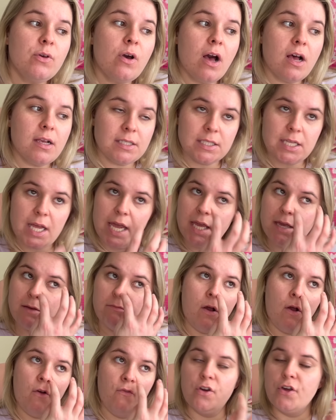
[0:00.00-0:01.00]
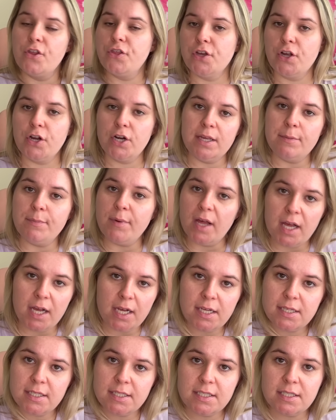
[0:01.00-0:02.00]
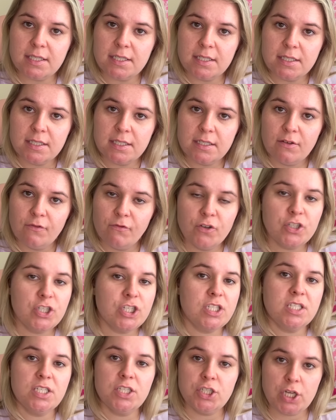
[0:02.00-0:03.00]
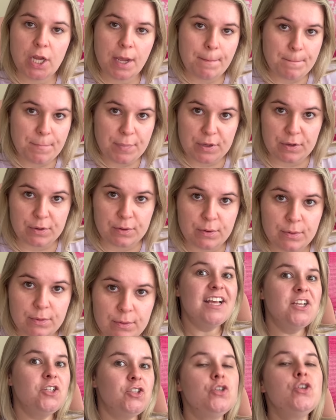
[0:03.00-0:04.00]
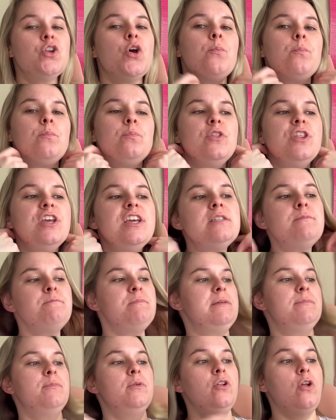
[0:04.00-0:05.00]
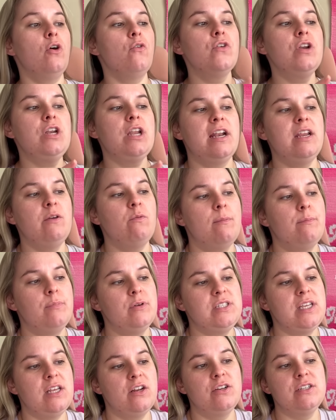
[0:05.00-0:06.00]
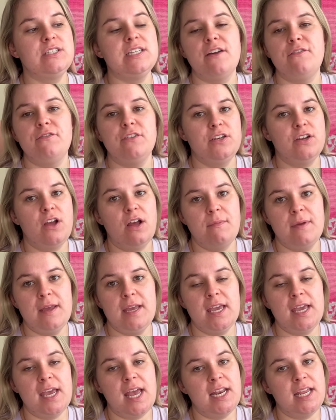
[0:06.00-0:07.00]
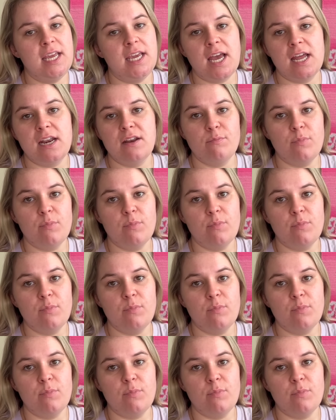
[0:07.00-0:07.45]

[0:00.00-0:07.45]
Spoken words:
costs like over 30 bucks for just a shampoo. So no, these people over 91% are definitely not making any kind of